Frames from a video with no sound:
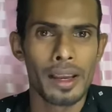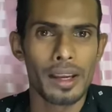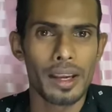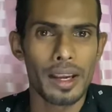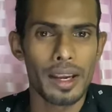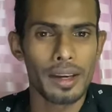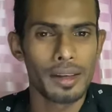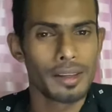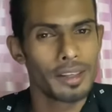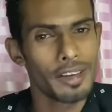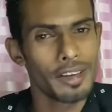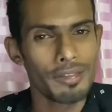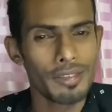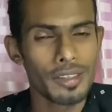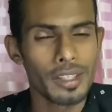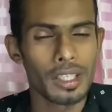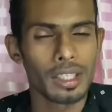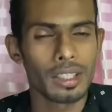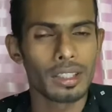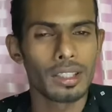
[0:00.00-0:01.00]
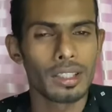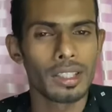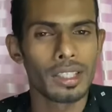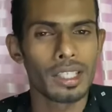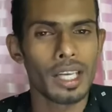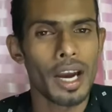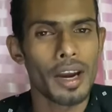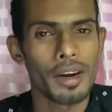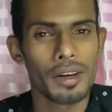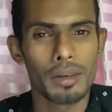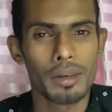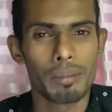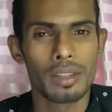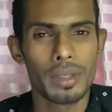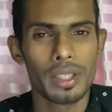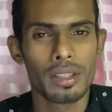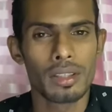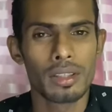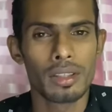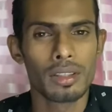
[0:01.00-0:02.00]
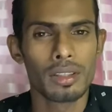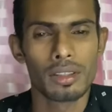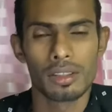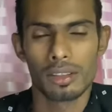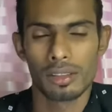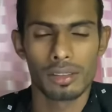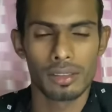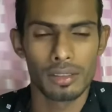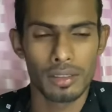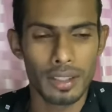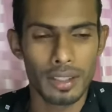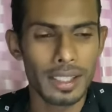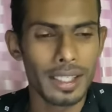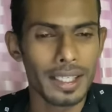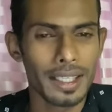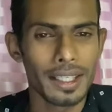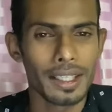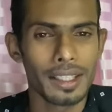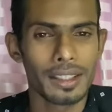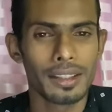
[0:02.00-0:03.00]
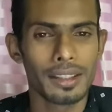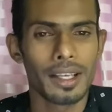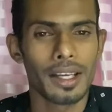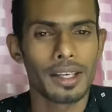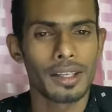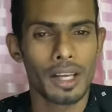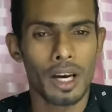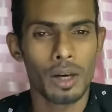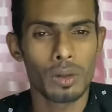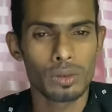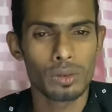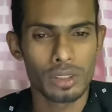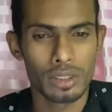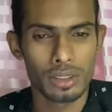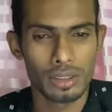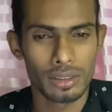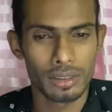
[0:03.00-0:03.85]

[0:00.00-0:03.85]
and definitely I'll be clearing their doubt.